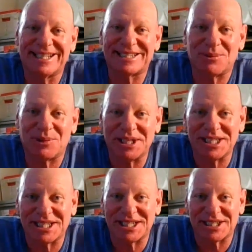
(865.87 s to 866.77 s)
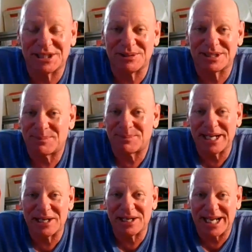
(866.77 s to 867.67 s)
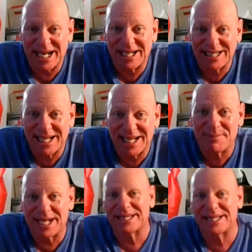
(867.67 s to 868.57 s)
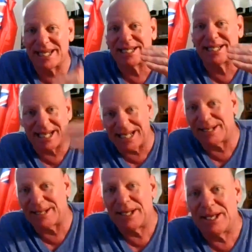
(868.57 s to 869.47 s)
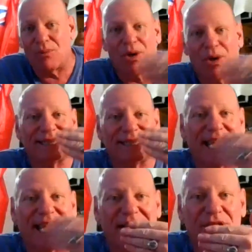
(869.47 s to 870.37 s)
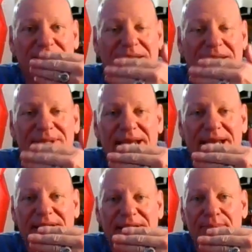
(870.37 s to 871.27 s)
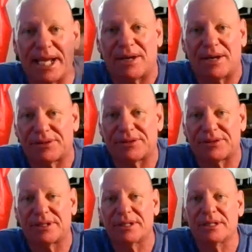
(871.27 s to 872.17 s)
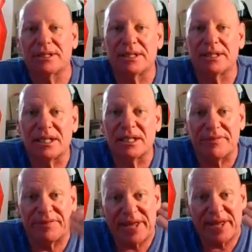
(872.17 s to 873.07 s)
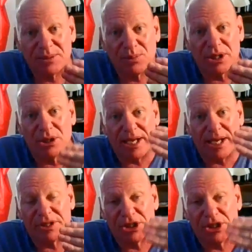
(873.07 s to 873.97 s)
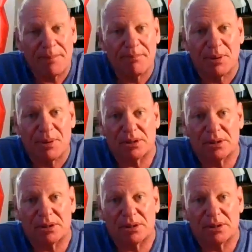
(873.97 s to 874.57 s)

So what you got to do, depending on how they make their claim, what they actually comes out of their mouth, that's what you have to jump on.